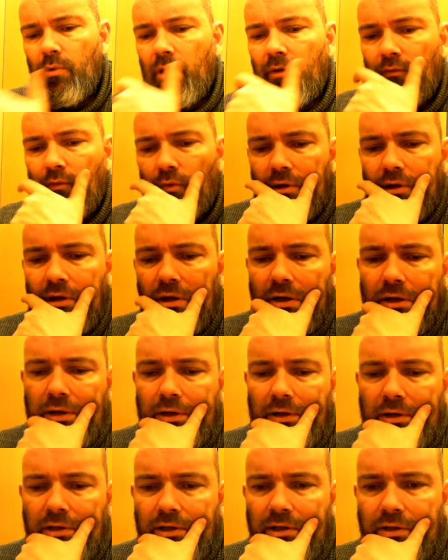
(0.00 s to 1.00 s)
have rook uh,
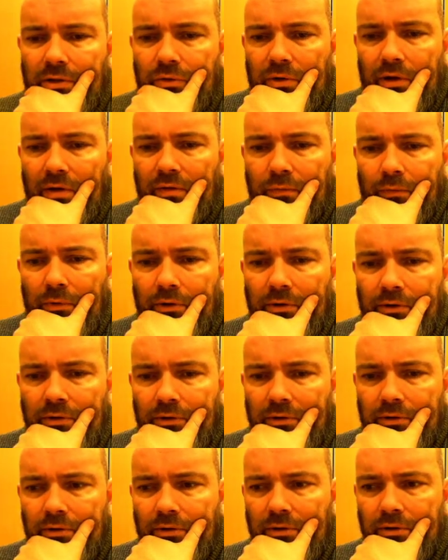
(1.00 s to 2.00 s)
e to f1,
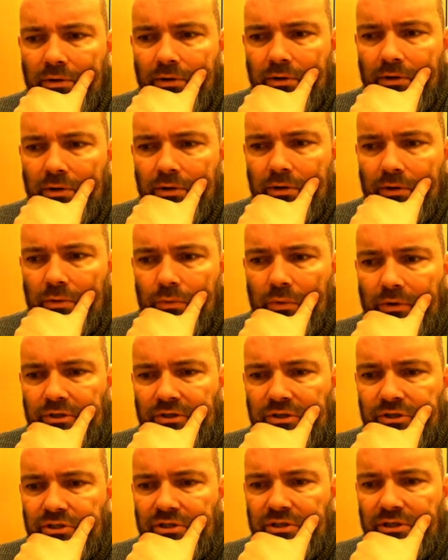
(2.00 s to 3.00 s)
rook
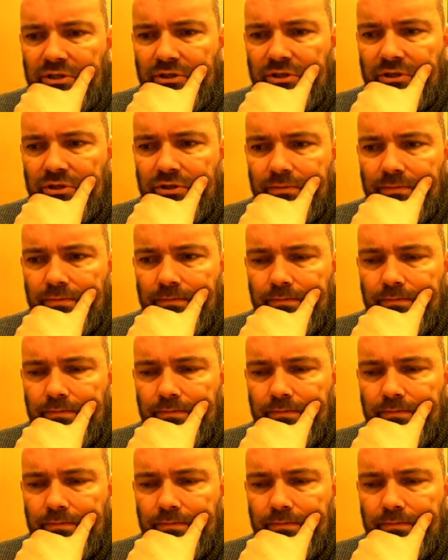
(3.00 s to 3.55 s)
g6,